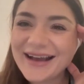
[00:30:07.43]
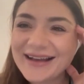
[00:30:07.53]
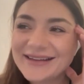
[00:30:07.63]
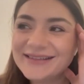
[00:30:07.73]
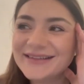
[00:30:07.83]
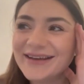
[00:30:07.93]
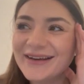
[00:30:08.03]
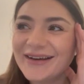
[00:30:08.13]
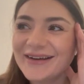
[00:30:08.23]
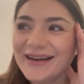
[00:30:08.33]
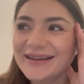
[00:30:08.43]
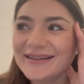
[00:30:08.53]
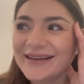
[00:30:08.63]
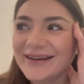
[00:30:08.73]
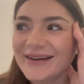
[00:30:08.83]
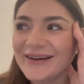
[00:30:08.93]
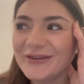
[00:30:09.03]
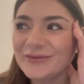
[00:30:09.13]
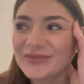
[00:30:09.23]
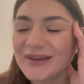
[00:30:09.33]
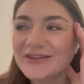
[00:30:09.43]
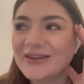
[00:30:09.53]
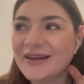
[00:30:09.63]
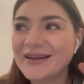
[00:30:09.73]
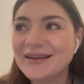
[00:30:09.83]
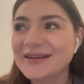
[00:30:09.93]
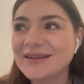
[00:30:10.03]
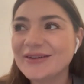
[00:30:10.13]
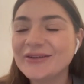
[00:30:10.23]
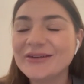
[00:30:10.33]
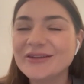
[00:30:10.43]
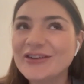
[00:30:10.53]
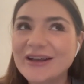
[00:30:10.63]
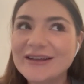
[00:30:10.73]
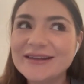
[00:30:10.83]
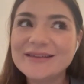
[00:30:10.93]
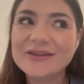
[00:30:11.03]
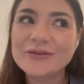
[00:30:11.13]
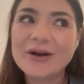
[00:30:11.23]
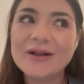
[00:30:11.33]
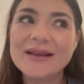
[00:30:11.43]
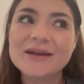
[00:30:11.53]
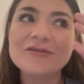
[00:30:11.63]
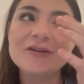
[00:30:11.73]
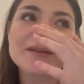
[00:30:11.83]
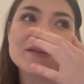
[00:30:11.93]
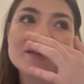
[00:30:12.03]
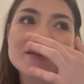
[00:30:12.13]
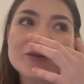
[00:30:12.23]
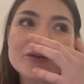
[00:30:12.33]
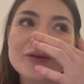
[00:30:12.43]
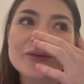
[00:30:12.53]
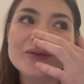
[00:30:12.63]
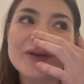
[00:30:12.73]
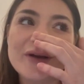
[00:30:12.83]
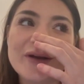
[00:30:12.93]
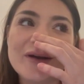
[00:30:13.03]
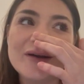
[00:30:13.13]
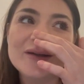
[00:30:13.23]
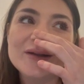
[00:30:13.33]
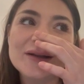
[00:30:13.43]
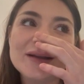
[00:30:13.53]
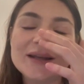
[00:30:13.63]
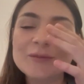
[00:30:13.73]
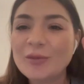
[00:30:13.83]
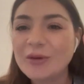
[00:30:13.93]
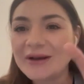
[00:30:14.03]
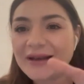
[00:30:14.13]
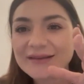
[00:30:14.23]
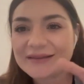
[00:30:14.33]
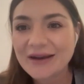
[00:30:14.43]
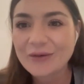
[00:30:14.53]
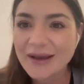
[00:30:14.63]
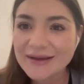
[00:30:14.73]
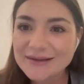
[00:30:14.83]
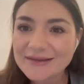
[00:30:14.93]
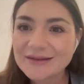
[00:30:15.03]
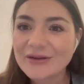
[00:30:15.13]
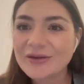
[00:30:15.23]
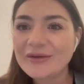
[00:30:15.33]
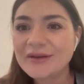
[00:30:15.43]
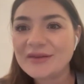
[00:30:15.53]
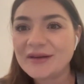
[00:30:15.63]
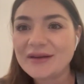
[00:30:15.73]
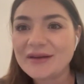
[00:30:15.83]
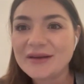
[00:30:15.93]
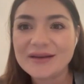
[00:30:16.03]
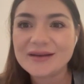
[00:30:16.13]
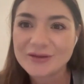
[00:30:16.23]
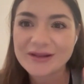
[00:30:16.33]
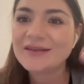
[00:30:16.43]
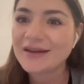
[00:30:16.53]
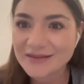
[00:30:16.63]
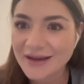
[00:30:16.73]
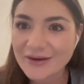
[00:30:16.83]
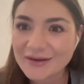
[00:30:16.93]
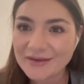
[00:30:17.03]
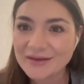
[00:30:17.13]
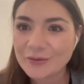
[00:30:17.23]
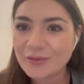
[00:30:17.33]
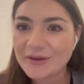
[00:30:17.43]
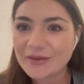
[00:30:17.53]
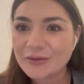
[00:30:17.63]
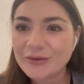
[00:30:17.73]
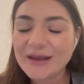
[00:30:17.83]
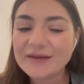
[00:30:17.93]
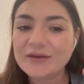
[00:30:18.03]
And in like also in Chinese as well. Like for instance, you don't like people are less direct, that they even less like direct that they would be in the UK.